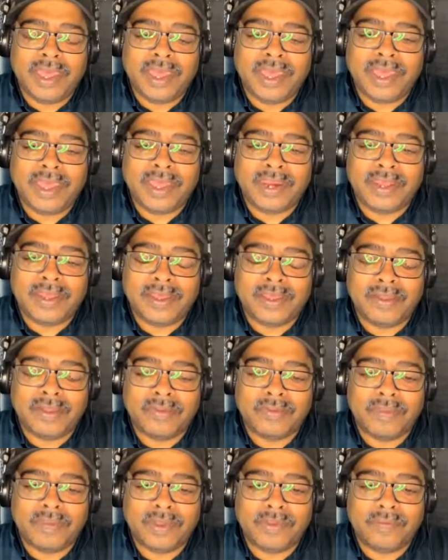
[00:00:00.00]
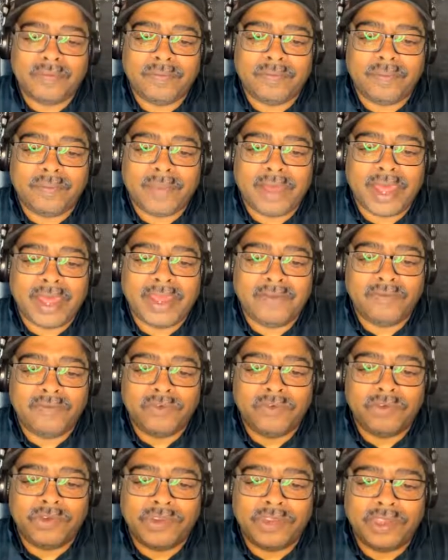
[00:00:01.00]
And my
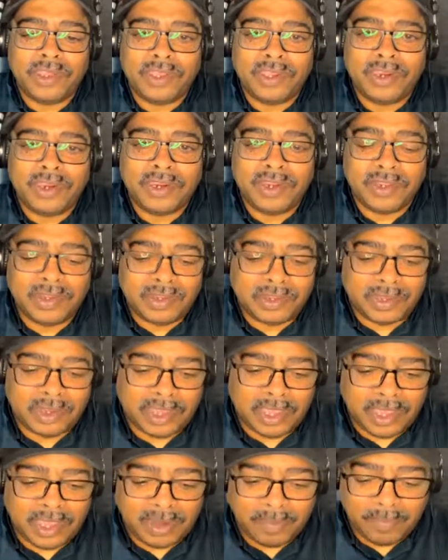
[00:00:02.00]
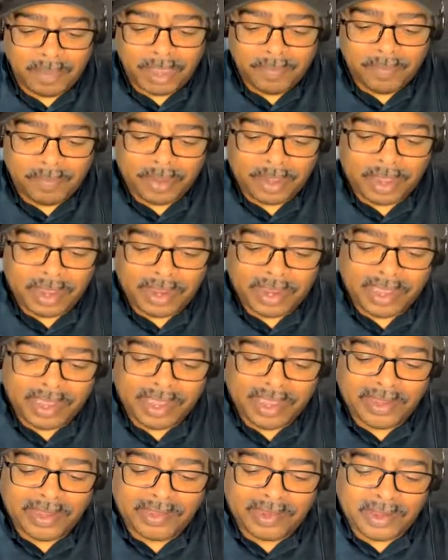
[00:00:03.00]
routine is to end my
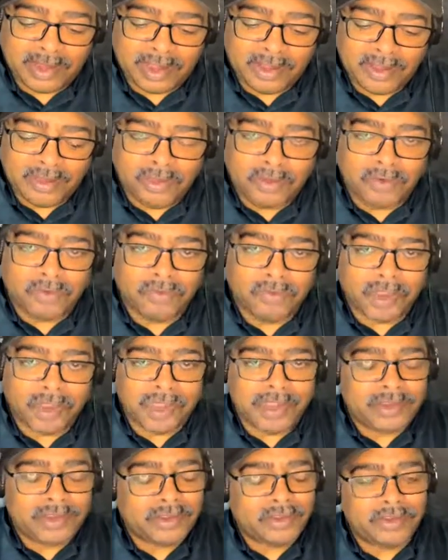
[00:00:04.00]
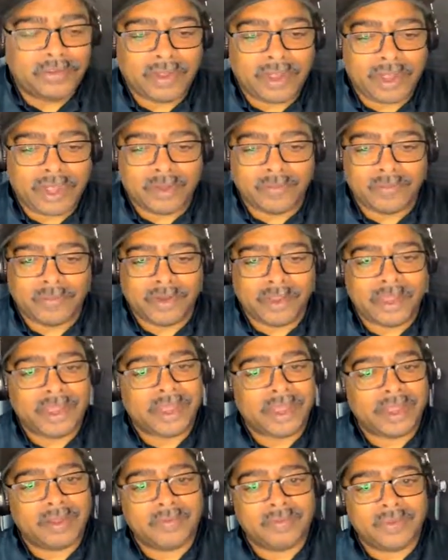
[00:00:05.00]
podcast and then go right to I'm
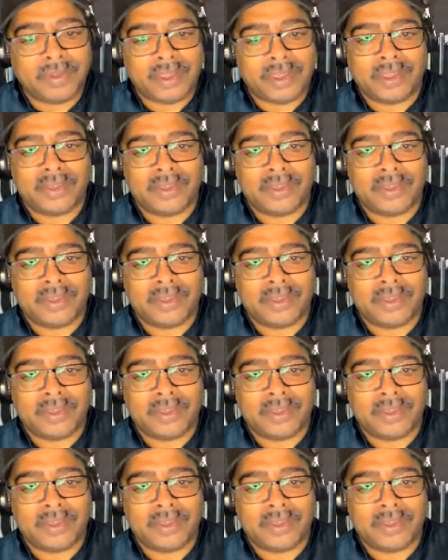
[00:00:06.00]
right, I'm